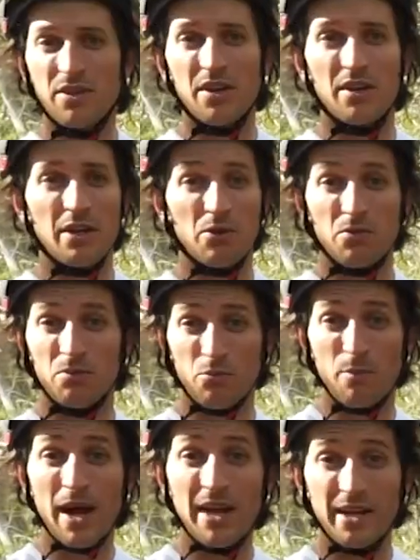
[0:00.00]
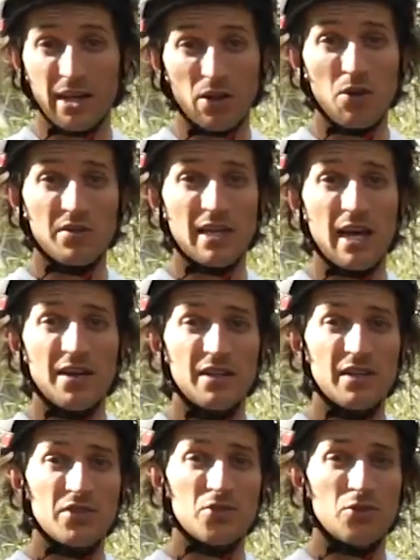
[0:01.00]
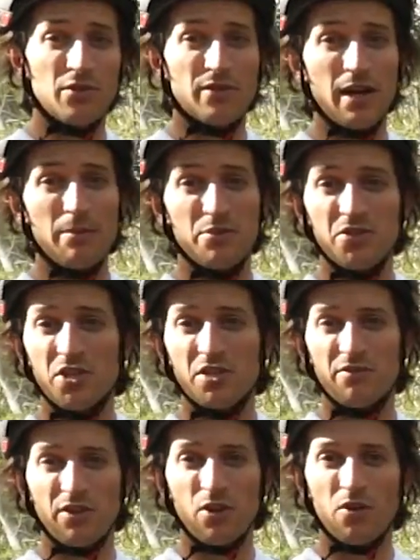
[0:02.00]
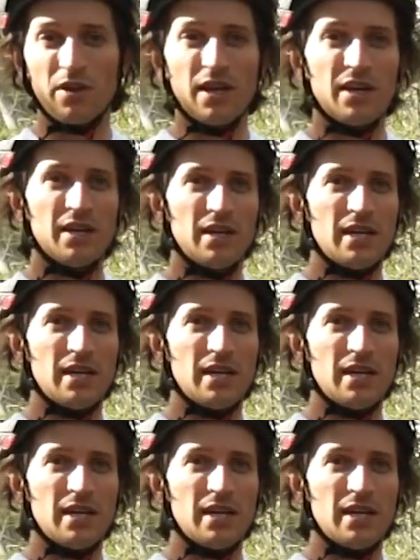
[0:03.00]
and it'll remain in a locked out sort of position for longer,